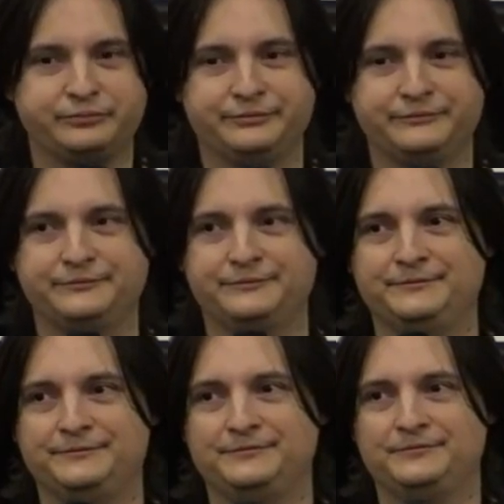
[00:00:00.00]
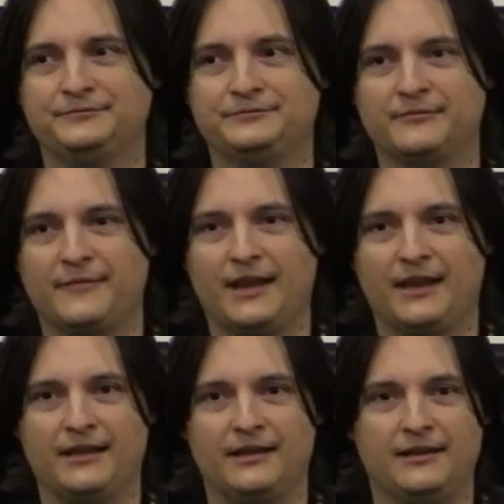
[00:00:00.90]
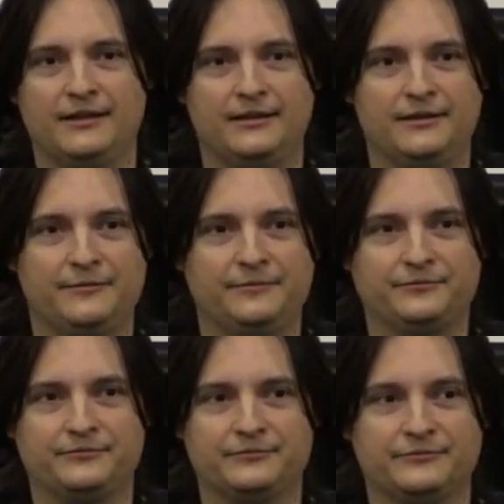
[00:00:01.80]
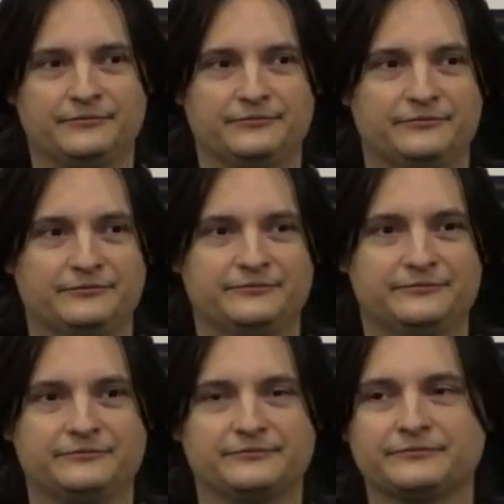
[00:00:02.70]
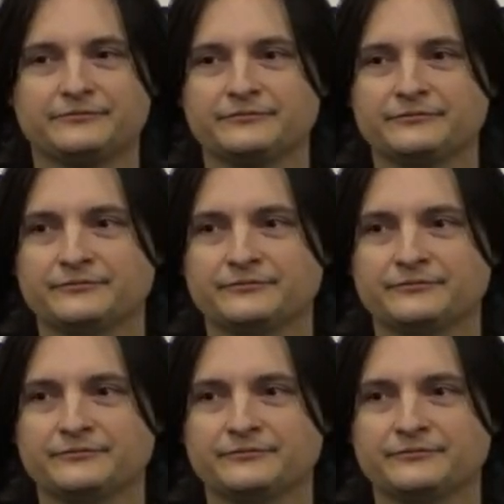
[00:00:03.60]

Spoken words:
(silence)